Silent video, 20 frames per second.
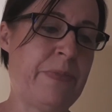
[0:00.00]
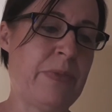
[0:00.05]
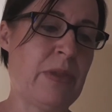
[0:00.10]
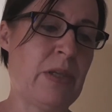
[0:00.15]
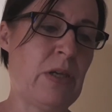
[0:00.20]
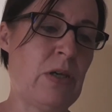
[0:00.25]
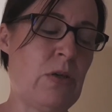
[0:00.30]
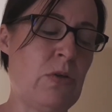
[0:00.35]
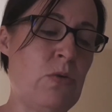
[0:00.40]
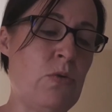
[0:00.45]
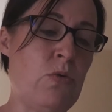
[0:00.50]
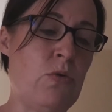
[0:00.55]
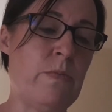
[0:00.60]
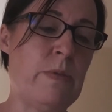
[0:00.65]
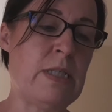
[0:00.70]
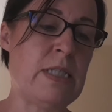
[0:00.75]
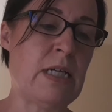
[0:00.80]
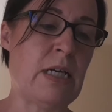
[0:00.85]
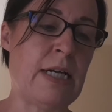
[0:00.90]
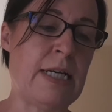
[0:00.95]
Norman's
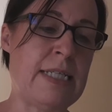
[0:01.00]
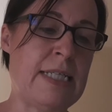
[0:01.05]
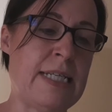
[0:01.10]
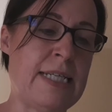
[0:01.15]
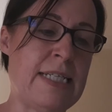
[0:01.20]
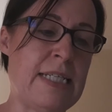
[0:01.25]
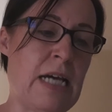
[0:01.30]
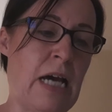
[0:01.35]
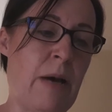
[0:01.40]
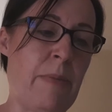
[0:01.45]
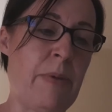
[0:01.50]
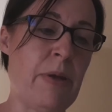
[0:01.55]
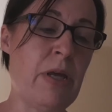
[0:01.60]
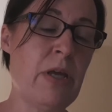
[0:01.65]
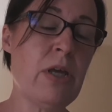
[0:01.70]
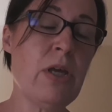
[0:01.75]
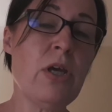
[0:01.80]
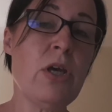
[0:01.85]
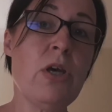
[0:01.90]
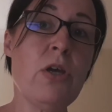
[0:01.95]
eyes lit up.
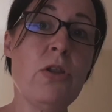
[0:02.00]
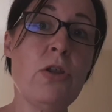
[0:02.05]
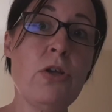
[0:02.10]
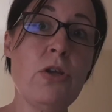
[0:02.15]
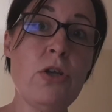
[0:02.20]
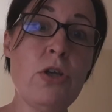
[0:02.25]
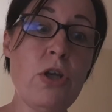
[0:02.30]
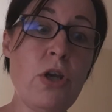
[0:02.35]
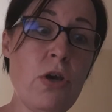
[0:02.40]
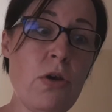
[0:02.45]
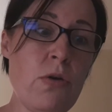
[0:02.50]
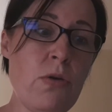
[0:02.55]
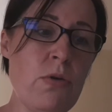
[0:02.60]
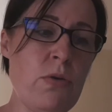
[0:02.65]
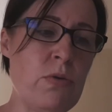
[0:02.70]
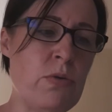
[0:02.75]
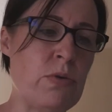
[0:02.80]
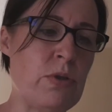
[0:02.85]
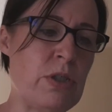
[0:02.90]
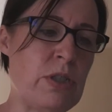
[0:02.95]
"The
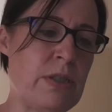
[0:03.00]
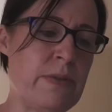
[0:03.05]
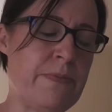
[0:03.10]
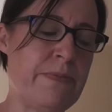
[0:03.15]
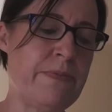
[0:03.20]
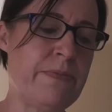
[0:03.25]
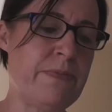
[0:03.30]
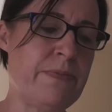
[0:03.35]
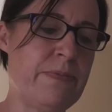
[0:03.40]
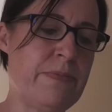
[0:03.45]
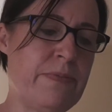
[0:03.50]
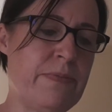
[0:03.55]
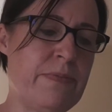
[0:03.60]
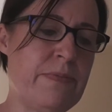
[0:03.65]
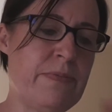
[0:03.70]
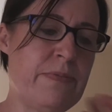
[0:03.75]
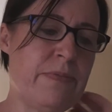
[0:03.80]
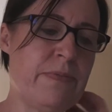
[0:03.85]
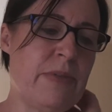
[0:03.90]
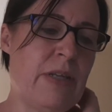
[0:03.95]
news."
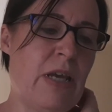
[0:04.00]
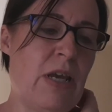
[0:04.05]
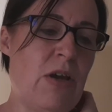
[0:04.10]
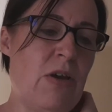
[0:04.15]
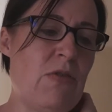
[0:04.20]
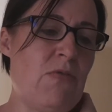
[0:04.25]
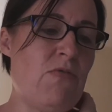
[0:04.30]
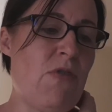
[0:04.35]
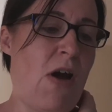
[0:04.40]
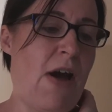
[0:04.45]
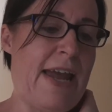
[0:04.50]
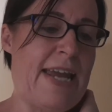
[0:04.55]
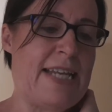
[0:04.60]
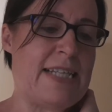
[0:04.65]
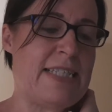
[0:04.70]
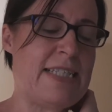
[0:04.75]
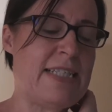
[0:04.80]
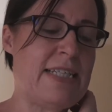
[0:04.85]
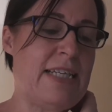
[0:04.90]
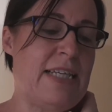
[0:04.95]

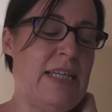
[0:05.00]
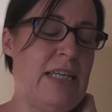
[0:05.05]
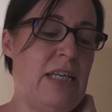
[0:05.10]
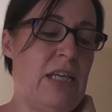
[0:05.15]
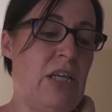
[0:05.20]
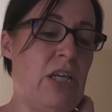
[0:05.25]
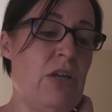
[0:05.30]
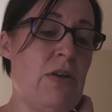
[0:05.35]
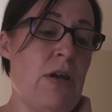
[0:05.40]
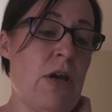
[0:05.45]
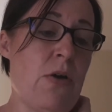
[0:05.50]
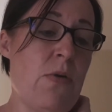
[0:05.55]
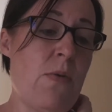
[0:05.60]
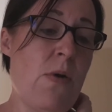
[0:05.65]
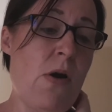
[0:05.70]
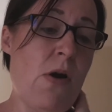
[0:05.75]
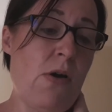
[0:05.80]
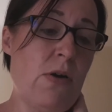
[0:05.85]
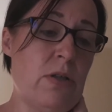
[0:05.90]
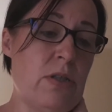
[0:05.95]
"Right, you know
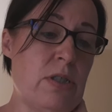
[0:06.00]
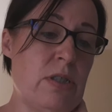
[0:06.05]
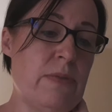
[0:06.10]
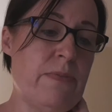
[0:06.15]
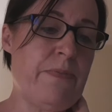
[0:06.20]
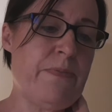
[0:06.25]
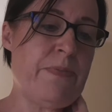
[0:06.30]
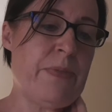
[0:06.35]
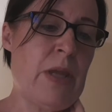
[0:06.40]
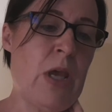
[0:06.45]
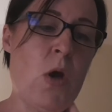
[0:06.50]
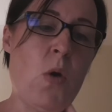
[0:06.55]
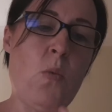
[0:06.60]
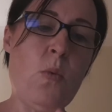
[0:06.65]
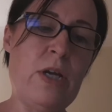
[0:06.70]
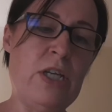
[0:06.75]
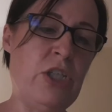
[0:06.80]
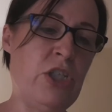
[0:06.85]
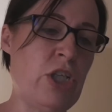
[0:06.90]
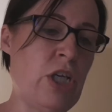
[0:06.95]
what?
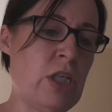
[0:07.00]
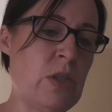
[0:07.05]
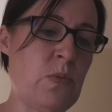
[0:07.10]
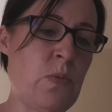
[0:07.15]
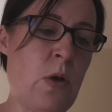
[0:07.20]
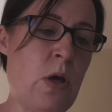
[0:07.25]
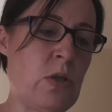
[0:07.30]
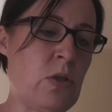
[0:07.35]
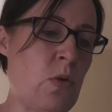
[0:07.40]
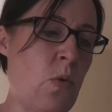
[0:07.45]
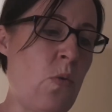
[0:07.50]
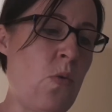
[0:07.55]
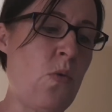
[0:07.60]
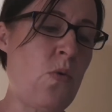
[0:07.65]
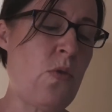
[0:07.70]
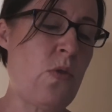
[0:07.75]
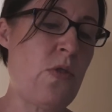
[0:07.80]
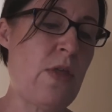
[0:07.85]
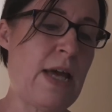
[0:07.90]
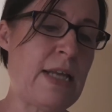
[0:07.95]
We just worked all
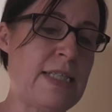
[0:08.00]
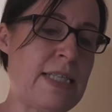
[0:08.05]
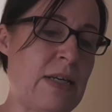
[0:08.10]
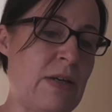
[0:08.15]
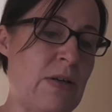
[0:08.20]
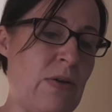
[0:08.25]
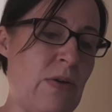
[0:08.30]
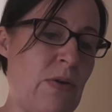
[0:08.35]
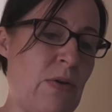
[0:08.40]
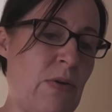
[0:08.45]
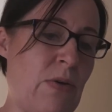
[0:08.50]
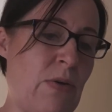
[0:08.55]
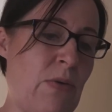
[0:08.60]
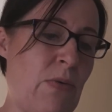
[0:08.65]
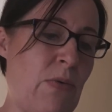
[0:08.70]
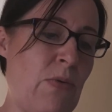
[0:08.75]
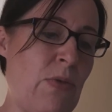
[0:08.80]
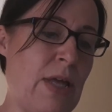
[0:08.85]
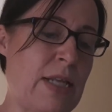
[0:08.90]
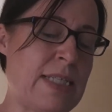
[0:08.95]

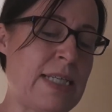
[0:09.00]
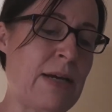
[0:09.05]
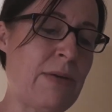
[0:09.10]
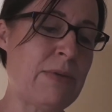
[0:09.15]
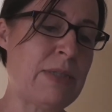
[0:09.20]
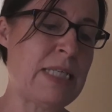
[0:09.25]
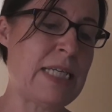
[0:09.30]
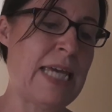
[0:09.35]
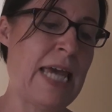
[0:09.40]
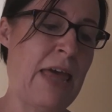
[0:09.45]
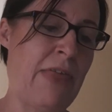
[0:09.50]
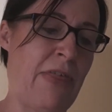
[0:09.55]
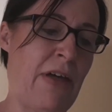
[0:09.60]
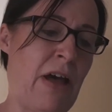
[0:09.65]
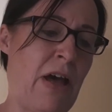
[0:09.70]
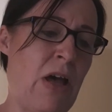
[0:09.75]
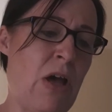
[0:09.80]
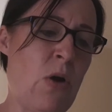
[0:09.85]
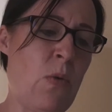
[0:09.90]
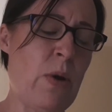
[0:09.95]
that out together.
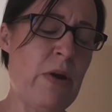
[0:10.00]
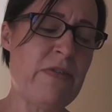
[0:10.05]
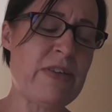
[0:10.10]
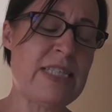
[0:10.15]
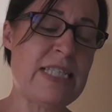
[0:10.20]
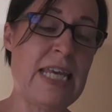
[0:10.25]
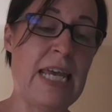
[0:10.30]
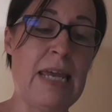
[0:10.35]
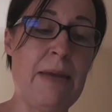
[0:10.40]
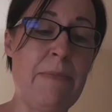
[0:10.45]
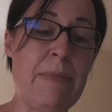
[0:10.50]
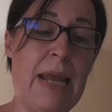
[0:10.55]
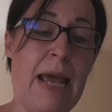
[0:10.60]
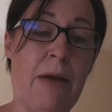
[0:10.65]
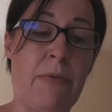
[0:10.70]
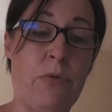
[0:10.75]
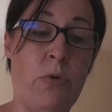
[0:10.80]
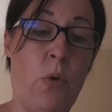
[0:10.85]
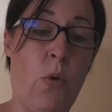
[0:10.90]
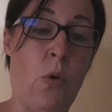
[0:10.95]
We're a team now,
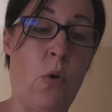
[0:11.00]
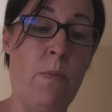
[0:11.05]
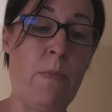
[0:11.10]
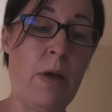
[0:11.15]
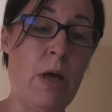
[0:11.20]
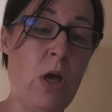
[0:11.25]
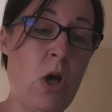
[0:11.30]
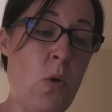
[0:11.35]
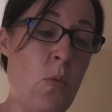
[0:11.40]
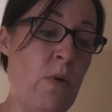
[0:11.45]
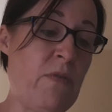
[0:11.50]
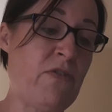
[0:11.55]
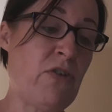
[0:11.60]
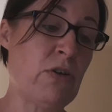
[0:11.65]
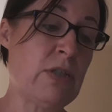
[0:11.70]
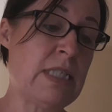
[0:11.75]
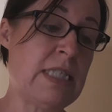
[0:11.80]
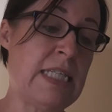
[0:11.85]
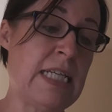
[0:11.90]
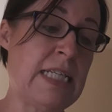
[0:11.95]
Norm. We've got to
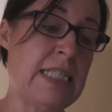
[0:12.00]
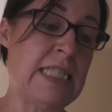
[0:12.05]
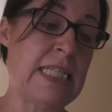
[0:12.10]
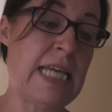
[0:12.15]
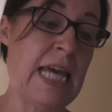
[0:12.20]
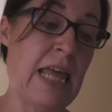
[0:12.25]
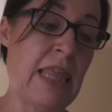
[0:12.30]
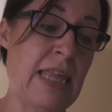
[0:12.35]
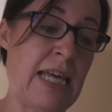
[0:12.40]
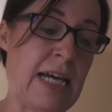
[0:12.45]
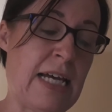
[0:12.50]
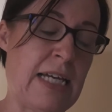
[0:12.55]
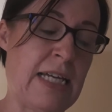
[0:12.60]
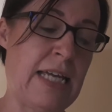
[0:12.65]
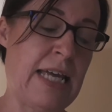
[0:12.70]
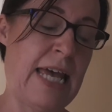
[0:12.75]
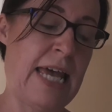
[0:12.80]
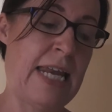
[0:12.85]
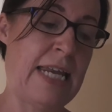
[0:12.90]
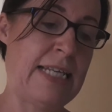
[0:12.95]
stick together,"
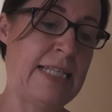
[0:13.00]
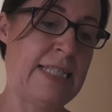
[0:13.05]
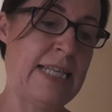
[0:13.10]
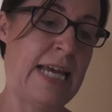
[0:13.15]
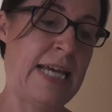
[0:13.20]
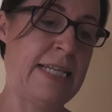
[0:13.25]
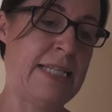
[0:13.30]
Ella said.